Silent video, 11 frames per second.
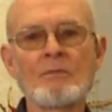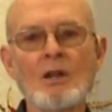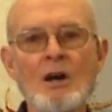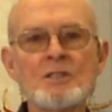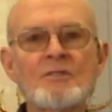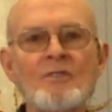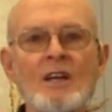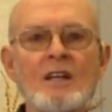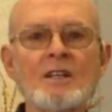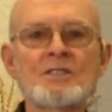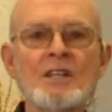Las
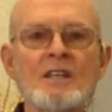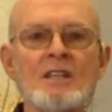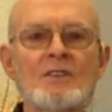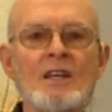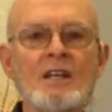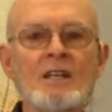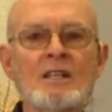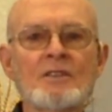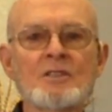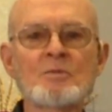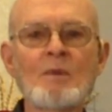Vegas, anything in
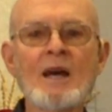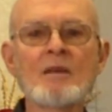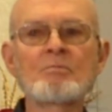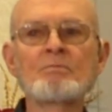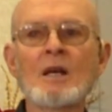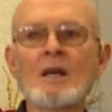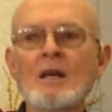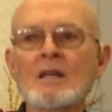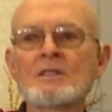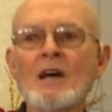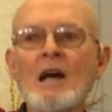it that's bad
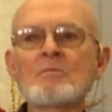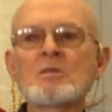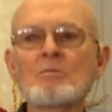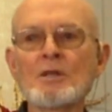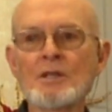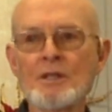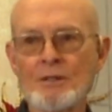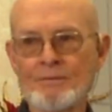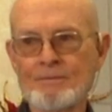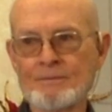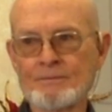times a million.